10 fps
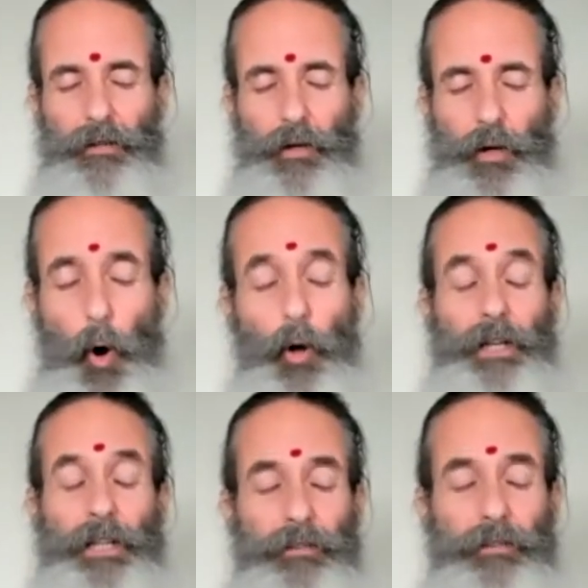call
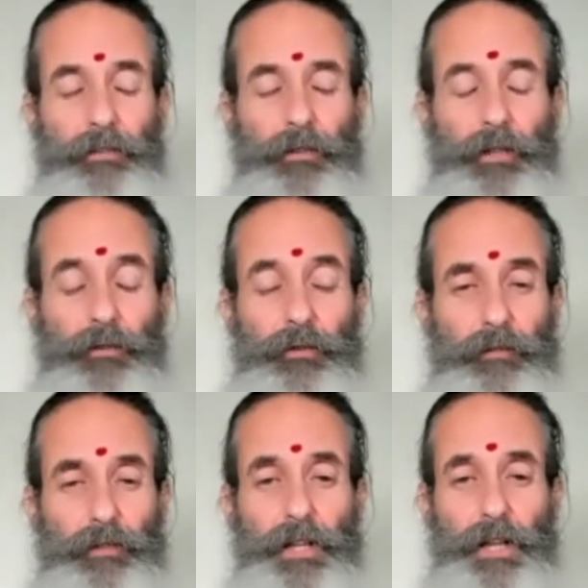it, you need to
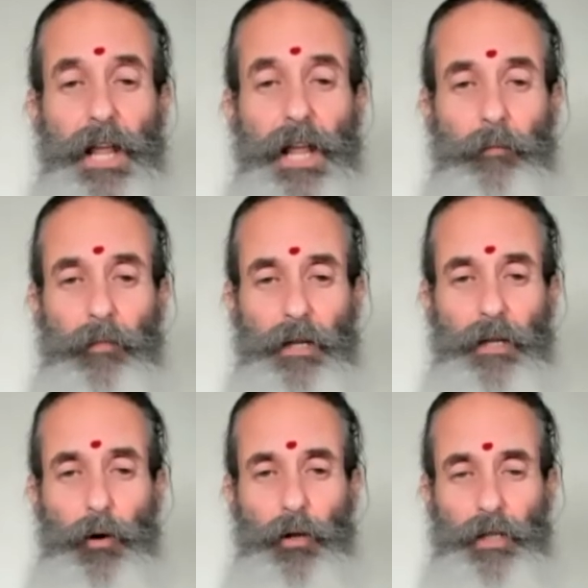give it a name, I
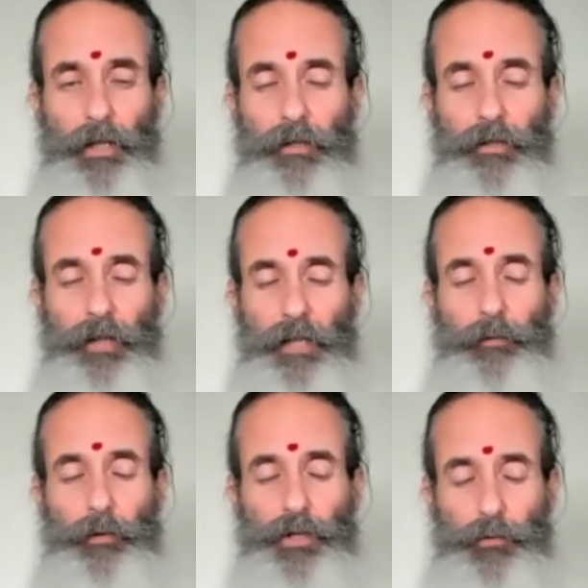call it
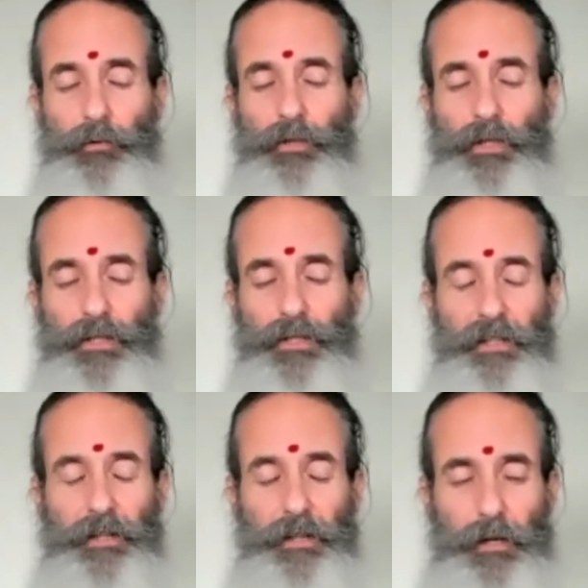Tattwa Shudhi
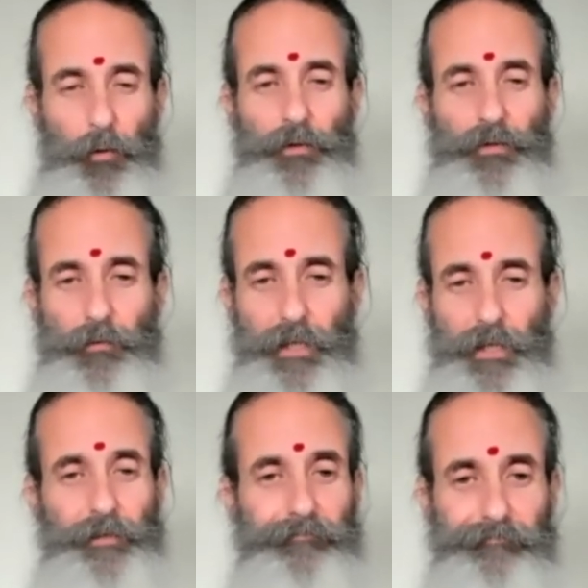Sadhana Course Grid.